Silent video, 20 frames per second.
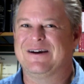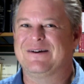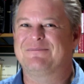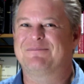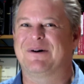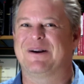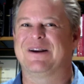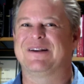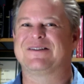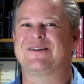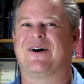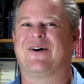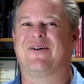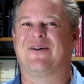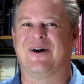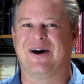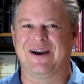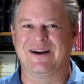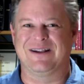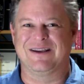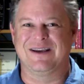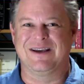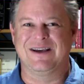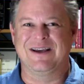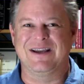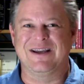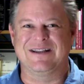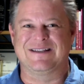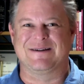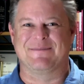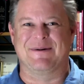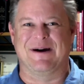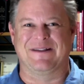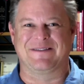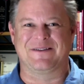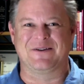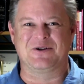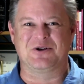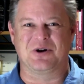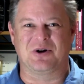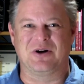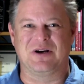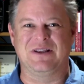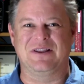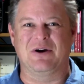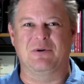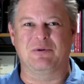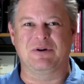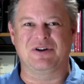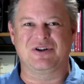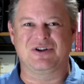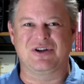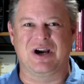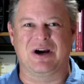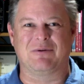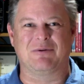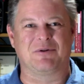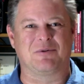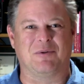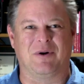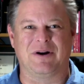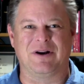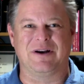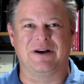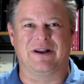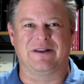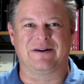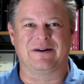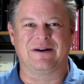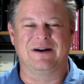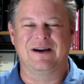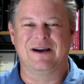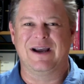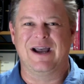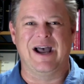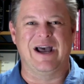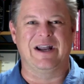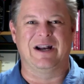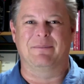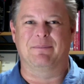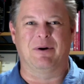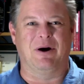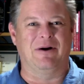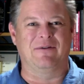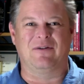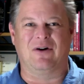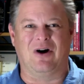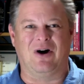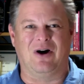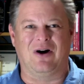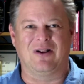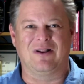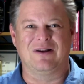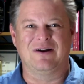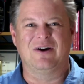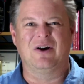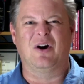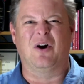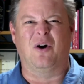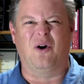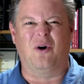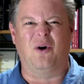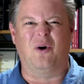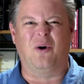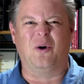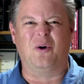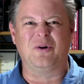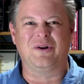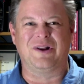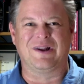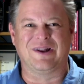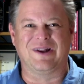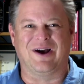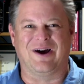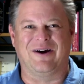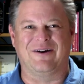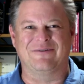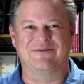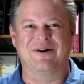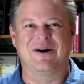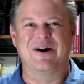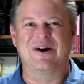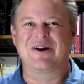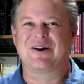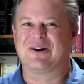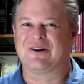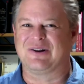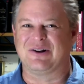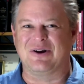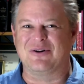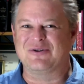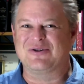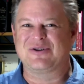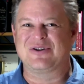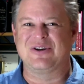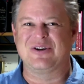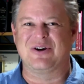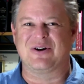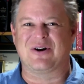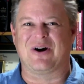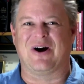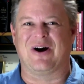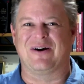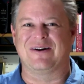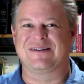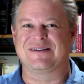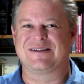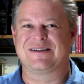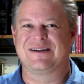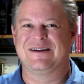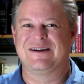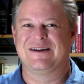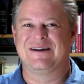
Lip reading: but it's all right. It's about the journey that we share with one another. And above all, hold love close to your hearts,